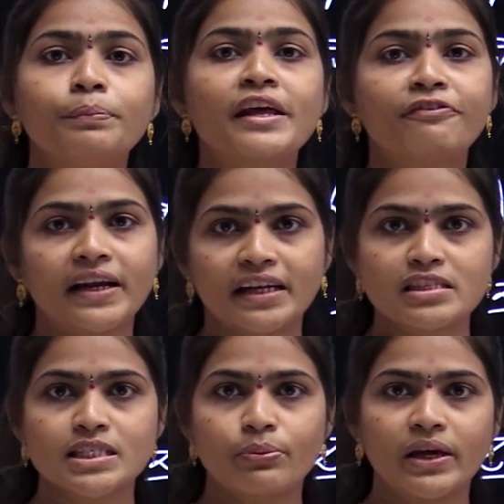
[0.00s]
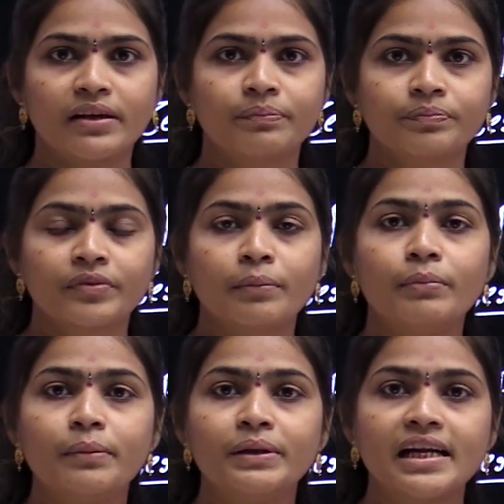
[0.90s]
perfect square
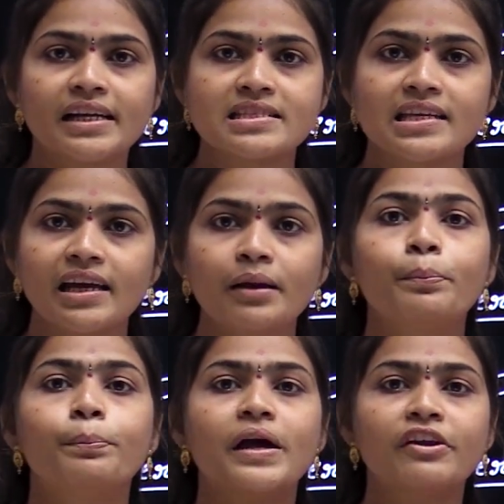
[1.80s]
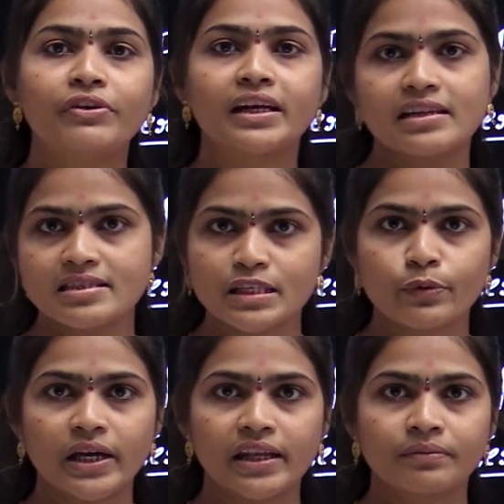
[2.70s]
maybe that is a perfect
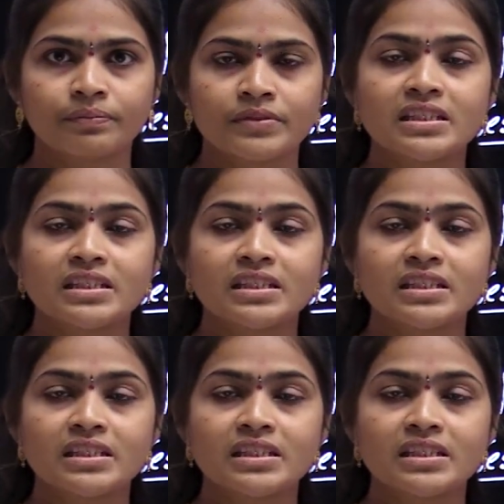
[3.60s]
square